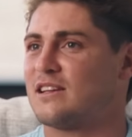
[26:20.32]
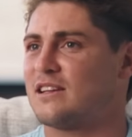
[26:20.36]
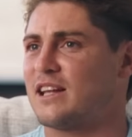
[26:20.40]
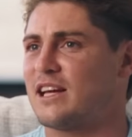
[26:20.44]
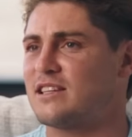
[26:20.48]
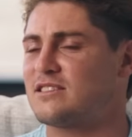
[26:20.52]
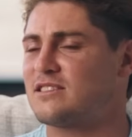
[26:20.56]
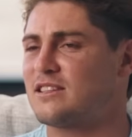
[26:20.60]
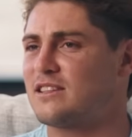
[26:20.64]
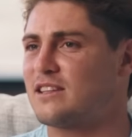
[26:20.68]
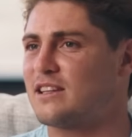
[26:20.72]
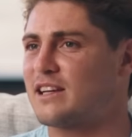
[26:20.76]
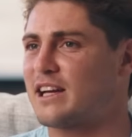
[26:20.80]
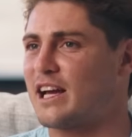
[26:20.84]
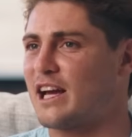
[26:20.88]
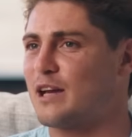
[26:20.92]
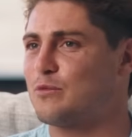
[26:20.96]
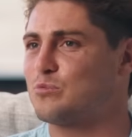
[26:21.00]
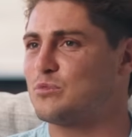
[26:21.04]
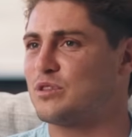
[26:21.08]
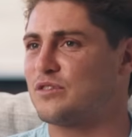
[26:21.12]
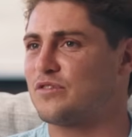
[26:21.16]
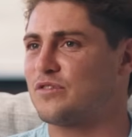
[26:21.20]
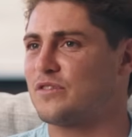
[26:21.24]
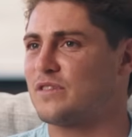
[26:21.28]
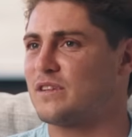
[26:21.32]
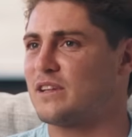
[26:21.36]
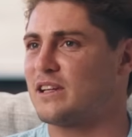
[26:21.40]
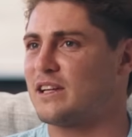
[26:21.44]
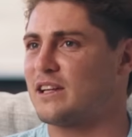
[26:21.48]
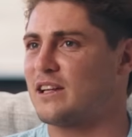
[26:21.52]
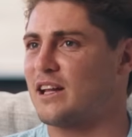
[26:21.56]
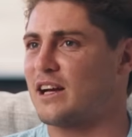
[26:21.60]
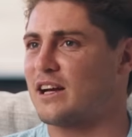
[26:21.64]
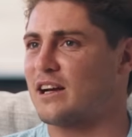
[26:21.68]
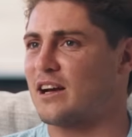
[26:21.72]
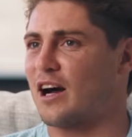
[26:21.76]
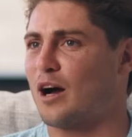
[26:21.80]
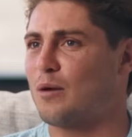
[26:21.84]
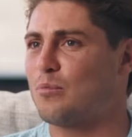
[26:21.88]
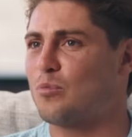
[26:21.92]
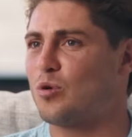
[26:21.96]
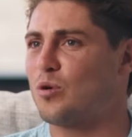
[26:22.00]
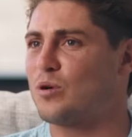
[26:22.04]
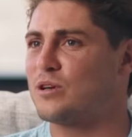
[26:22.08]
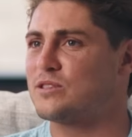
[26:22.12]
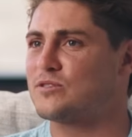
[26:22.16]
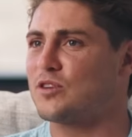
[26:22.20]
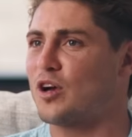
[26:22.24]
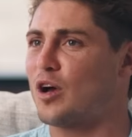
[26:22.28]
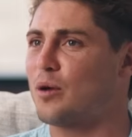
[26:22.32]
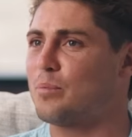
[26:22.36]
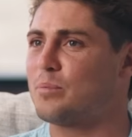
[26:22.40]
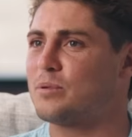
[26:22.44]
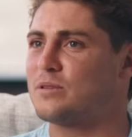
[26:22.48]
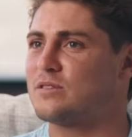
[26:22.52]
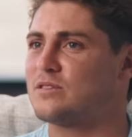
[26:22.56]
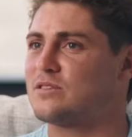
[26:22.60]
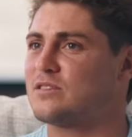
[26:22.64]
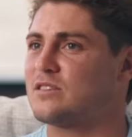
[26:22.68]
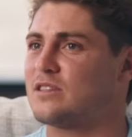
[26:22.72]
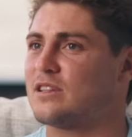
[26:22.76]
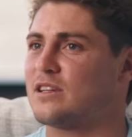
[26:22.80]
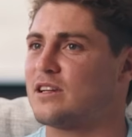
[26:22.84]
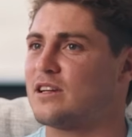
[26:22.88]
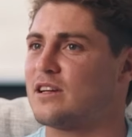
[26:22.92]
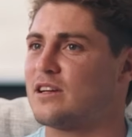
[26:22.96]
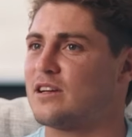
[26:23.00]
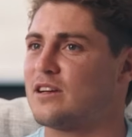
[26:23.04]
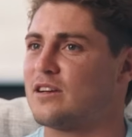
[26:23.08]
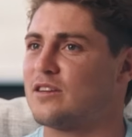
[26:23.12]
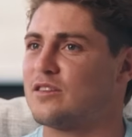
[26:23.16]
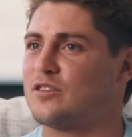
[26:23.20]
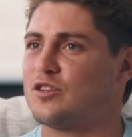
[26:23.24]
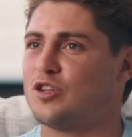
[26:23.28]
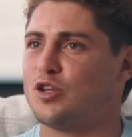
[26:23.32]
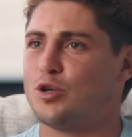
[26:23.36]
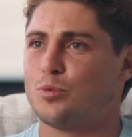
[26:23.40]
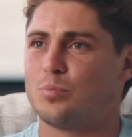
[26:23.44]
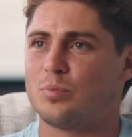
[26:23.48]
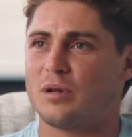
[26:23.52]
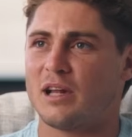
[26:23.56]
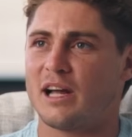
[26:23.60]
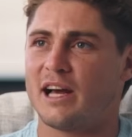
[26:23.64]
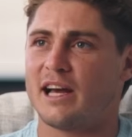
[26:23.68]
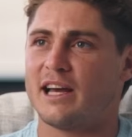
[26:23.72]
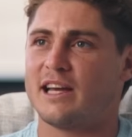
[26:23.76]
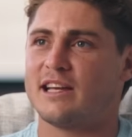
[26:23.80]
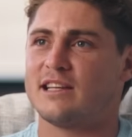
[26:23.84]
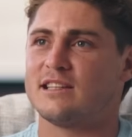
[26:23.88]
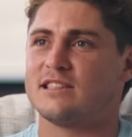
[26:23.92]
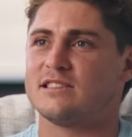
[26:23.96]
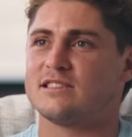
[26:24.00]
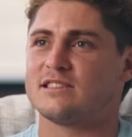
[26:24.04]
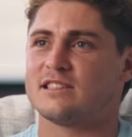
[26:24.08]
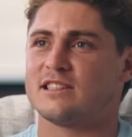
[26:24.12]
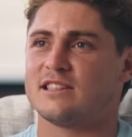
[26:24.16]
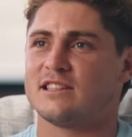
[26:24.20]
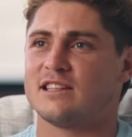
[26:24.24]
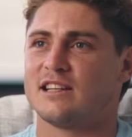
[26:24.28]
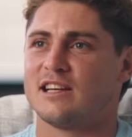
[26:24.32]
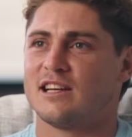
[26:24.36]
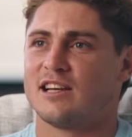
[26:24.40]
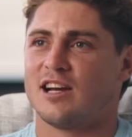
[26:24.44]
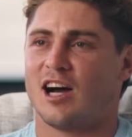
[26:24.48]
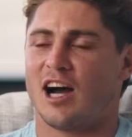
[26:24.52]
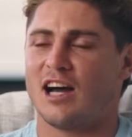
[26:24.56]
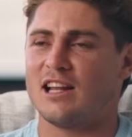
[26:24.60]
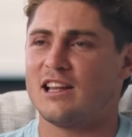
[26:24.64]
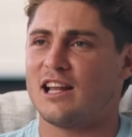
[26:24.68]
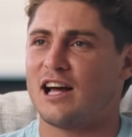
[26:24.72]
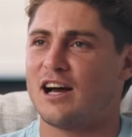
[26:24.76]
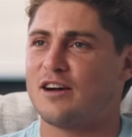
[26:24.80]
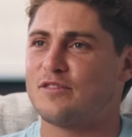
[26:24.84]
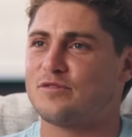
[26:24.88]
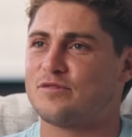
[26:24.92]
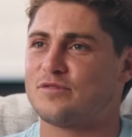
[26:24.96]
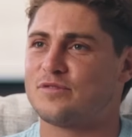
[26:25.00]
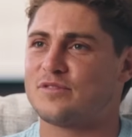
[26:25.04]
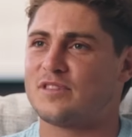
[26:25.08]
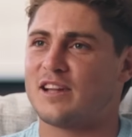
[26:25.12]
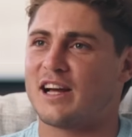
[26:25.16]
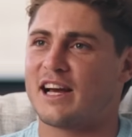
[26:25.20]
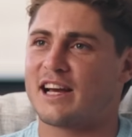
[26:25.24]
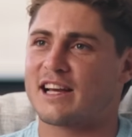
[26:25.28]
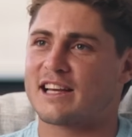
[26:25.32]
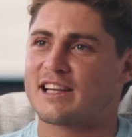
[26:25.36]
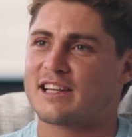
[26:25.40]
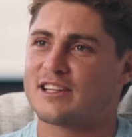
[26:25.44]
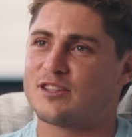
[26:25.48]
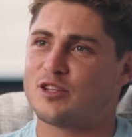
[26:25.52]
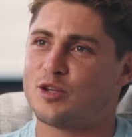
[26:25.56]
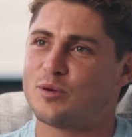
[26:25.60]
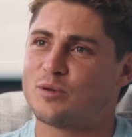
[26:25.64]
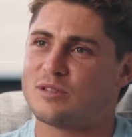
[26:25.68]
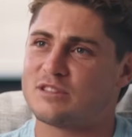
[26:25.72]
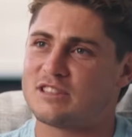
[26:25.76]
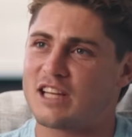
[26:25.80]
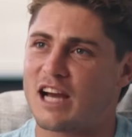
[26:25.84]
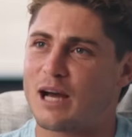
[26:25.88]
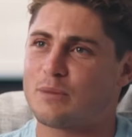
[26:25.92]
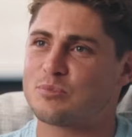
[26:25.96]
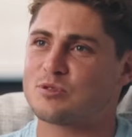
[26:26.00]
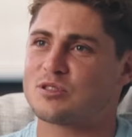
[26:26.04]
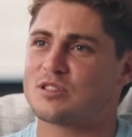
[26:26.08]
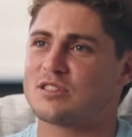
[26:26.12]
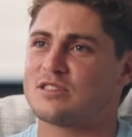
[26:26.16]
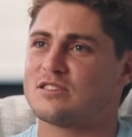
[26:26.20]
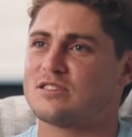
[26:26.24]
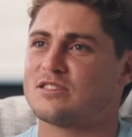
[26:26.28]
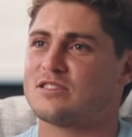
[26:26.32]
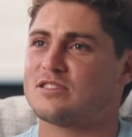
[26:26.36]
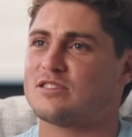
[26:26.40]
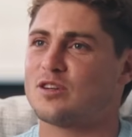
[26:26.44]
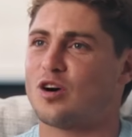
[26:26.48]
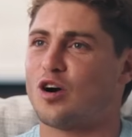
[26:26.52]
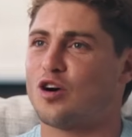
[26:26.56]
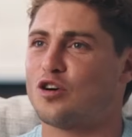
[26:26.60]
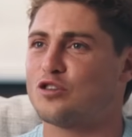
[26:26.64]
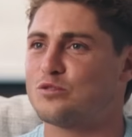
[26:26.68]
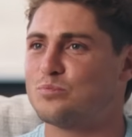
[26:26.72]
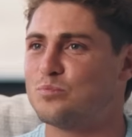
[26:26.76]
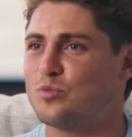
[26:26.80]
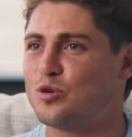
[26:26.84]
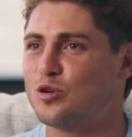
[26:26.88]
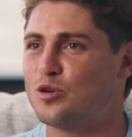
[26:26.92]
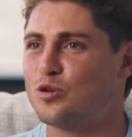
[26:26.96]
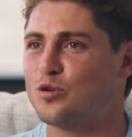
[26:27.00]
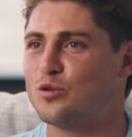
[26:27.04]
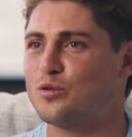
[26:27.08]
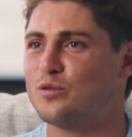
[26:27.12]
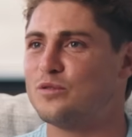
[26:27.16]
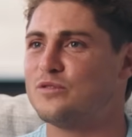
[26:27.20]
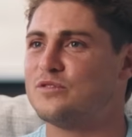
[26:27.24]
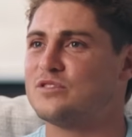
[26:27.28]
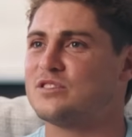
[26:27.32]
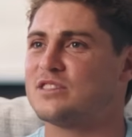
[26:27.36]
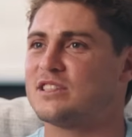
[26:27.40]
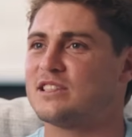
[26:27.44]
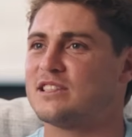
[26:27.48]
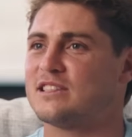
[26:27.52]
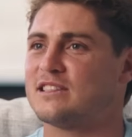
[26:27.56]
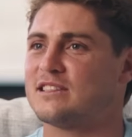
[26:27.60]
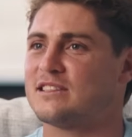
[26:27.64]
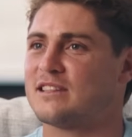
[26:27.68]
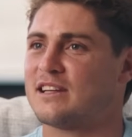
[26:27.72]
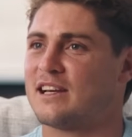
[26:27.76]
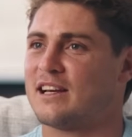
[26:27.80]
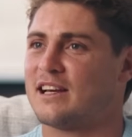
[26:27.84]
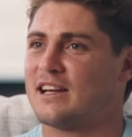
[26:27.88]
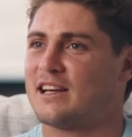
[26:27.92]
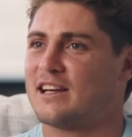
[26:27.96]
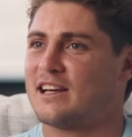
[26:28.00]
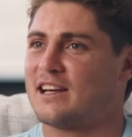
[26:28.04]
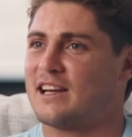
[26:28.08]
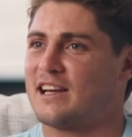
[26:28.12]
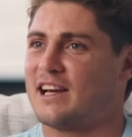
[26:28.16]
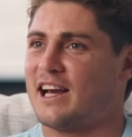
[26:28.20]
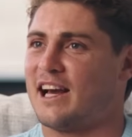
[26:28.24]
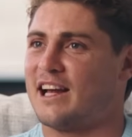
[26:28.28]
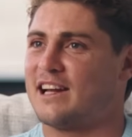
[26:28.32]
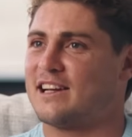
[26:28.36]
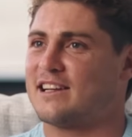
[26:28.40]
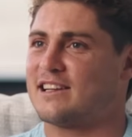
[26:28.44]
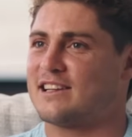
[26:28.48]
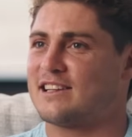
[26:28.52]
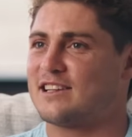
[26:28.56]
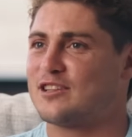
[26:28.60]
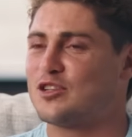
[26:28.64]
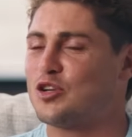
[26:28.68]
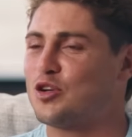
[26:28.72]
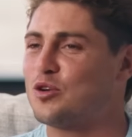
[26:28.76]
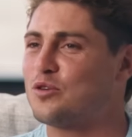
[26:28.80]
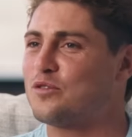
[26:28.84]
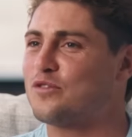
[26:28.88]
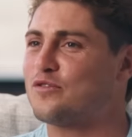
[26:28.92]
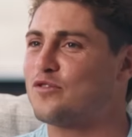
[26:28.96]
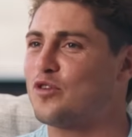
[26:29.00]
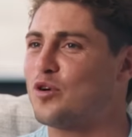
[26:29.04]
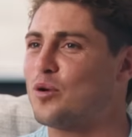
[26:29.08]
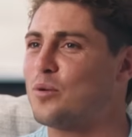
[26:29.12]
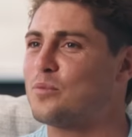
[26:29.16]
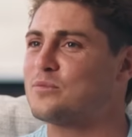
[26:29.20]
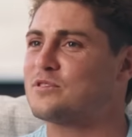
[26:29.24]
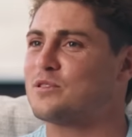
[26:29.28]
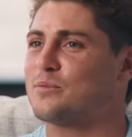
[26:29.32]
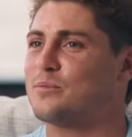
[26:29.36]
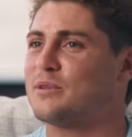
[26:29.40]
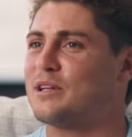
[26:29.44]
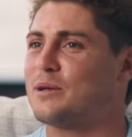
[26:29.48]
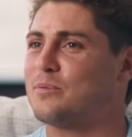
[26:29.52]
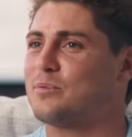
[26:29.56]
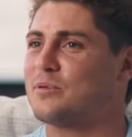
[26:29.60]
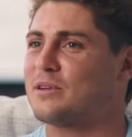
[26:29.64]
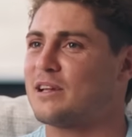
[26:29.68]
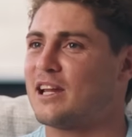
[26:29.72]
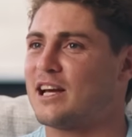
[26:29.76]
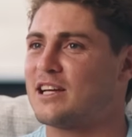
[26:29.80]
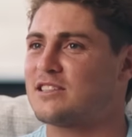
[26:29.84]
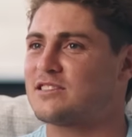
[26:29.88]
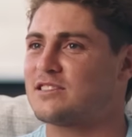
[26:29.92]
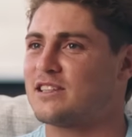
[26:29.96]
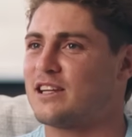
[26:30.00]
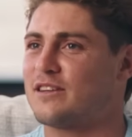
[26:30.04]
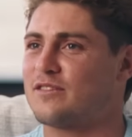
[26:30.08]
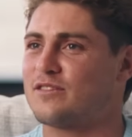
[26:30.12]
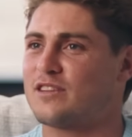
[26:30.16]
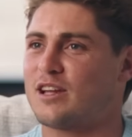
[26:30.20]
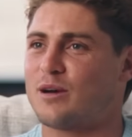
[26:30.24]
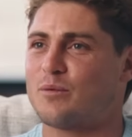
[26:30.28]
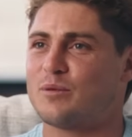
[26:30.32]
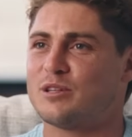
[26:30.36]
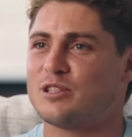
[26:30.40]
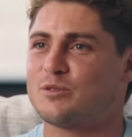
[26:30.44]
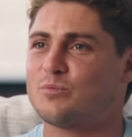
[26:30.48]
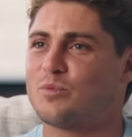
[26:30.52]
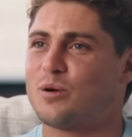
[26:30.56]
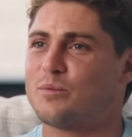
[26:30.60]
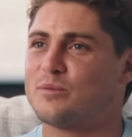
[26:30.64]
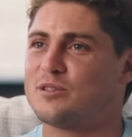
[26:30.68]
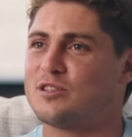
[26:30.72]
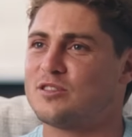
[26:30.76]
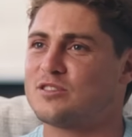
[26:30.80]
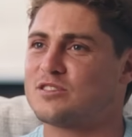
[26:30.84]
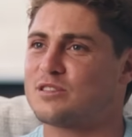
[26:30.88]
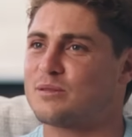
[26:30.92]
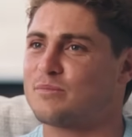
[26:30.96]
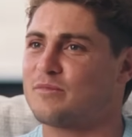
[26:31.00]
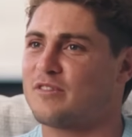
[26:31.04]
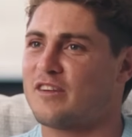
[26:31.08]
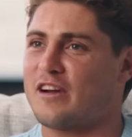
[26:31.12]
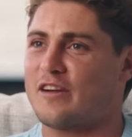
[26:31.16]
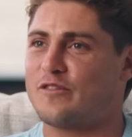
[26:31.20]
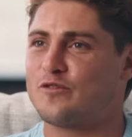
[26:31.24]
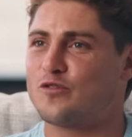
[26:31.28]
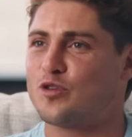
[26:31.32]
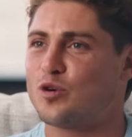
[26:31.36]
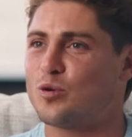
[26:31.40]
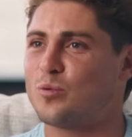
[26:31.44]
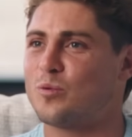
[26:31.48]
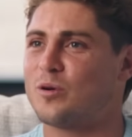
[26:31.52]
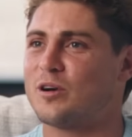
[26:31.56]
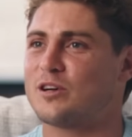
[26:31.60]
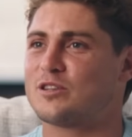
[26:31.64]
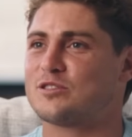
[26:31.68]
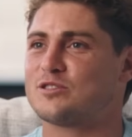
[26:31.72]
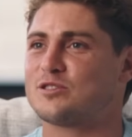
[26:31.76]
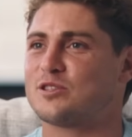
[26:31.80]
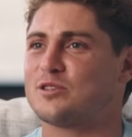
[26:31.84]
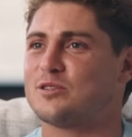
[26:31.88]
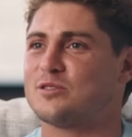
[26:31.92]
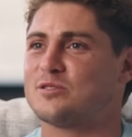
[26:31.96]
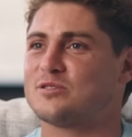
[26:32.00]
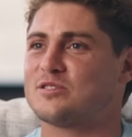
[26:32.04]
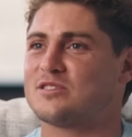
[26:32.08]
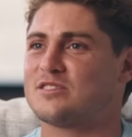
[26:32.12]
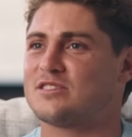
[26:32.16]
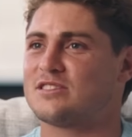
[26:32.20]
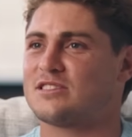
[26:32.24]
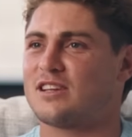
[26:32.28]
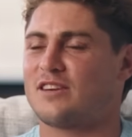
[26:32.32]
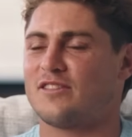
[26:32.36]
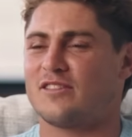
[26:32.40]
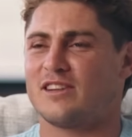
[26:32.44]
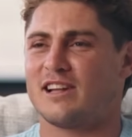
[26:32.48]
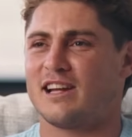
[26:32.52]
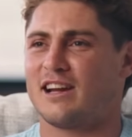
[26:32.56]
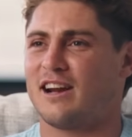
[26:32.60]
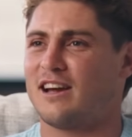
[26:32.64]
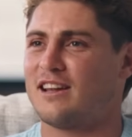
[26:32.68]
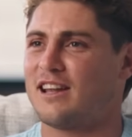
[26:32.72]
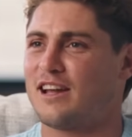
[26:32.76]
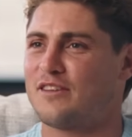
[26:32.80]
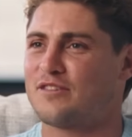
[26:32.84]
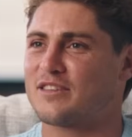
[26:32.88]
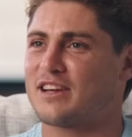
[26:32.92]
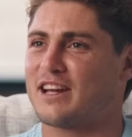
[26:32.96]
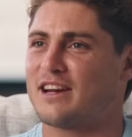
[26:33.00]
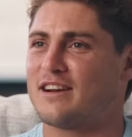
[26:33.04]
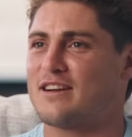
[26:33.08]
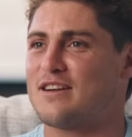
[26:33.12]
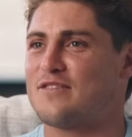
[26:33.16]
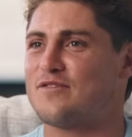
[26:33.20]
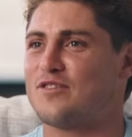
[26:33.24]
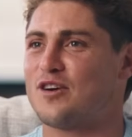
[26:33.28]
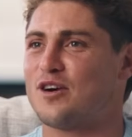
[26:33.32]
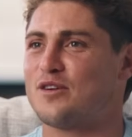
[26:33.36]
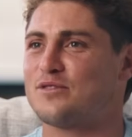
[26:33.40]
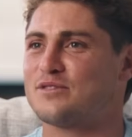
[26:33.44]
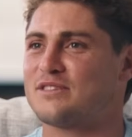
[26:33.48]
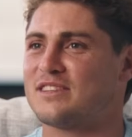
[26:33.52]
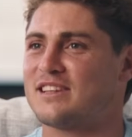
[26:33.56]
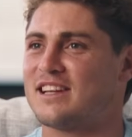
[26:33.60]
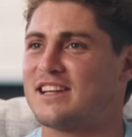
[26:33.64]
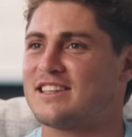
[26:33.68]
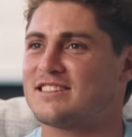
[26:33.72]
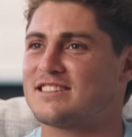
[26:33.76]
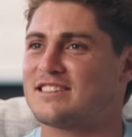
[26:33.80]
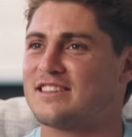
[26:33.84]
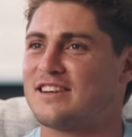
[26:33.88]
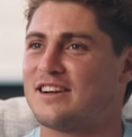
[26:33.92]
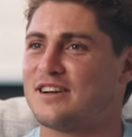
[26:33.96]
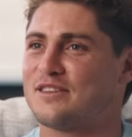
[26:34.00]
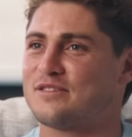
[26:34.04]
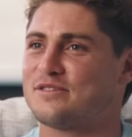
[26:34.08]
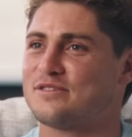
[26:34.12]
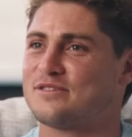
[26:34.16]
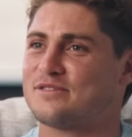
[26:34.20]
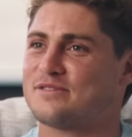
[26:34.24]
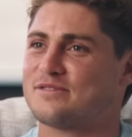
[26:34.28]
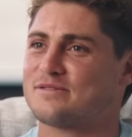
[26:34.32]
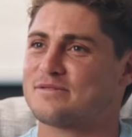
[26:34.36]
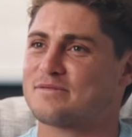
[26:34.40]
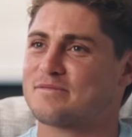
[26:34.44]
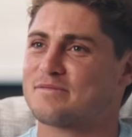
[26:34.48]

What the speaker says: they see the game differently. Like I'm always open to new plays, and I love like new adaptations to old moves and new forms of manipulation, even like when we do some of our footwork drills and stuff like that. I love getting involved in that stuff.